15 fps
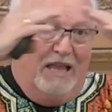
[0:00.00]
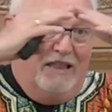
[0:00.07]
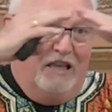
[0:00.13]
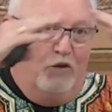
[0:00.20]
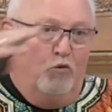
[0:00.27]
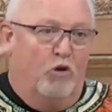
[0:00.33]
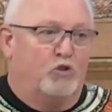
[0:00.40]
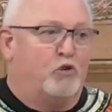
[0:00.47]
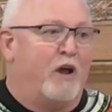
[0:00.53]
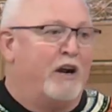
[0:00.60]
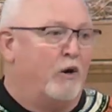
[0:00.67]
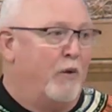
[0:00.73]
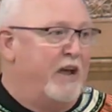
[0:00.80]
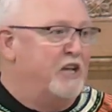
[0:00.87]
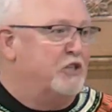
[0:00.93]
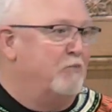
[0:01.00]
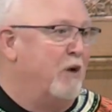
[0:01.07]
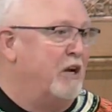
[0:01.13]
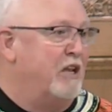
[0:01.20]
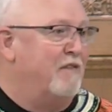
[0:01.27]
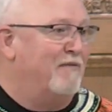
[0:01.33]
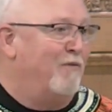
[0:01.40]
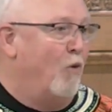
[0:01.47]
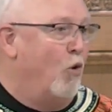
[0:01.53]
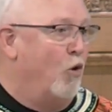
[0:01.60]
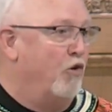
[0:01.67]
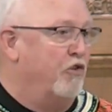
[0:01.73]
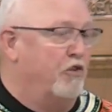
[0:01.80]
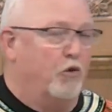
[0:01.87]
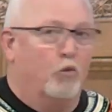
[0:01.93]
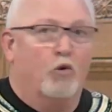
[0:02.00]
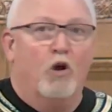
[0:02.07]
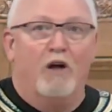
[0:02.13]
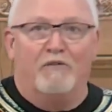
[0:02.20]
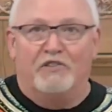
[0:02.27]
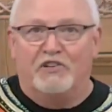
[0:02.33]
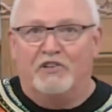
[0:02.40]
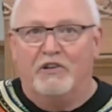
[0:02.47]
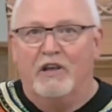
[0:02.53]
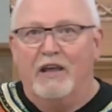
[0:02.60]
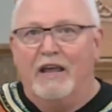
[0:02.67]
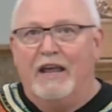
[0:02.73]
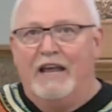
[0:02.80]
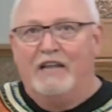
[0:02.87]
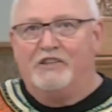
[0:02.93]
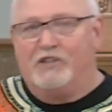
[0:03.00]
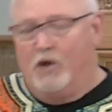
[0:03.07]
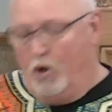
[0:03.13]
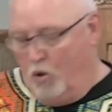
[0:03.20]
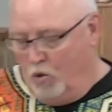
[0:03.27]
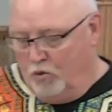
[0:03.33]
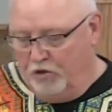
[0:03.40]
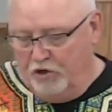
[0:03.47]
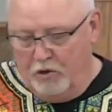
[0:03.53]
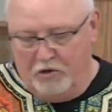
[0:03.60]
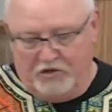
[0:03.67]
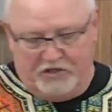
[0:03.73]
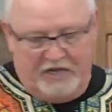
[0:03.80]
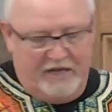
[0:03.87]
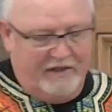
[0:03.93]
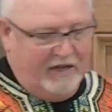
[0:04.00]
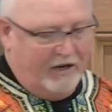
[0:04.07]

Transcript: then we'll try to raise money for the roofs. And so you can see the